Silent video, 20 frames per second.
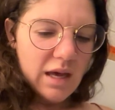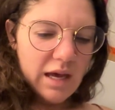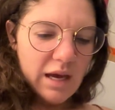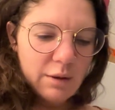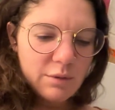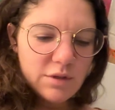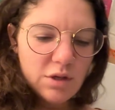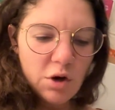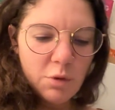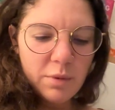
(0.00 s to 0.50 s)
I
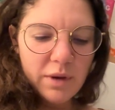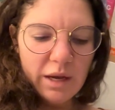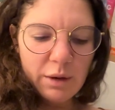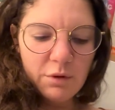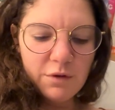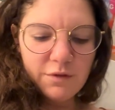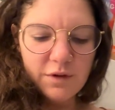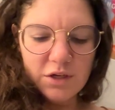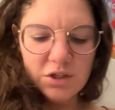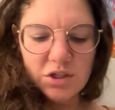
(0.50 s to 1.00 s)
was hoping I
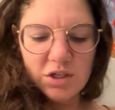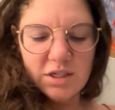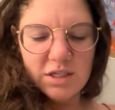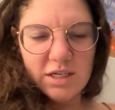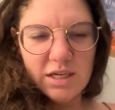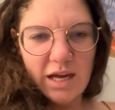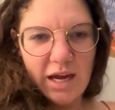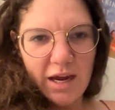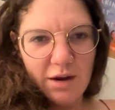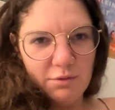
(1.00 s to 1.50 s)
would finish it
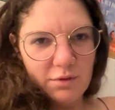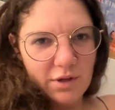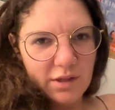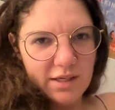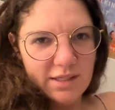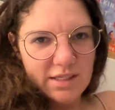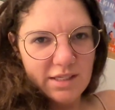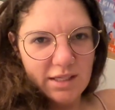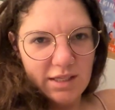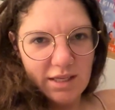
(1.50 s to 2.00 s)
tonight.
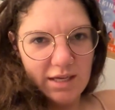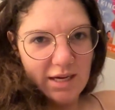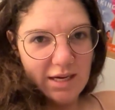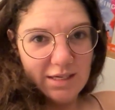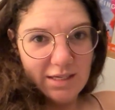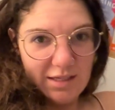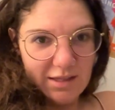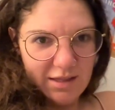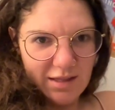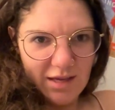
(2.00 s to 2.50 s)
Realistically, I
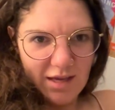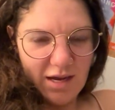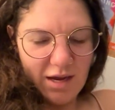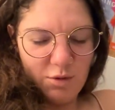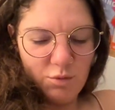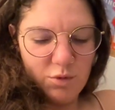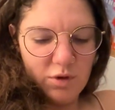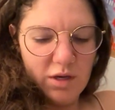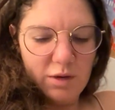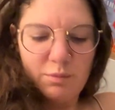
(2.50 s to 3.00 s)
didn't think I
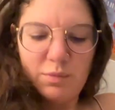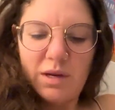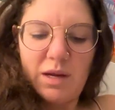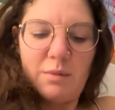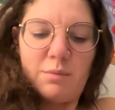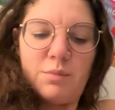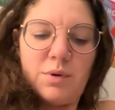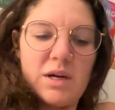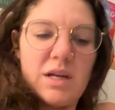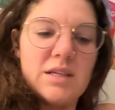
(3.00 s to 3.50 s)
would, but
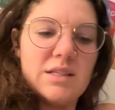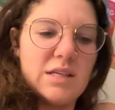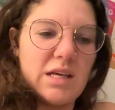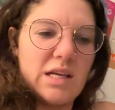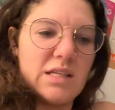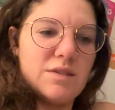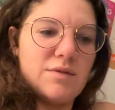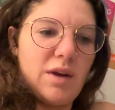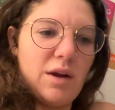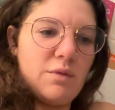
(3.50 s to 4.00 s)
I'm pretty
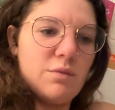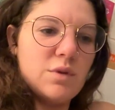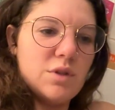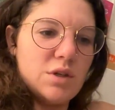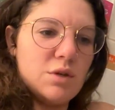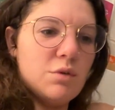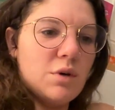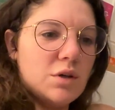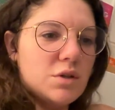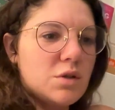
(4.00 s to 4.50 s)
satisfied with
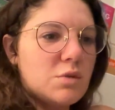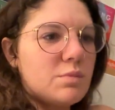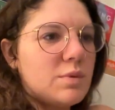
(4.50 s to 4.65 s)
200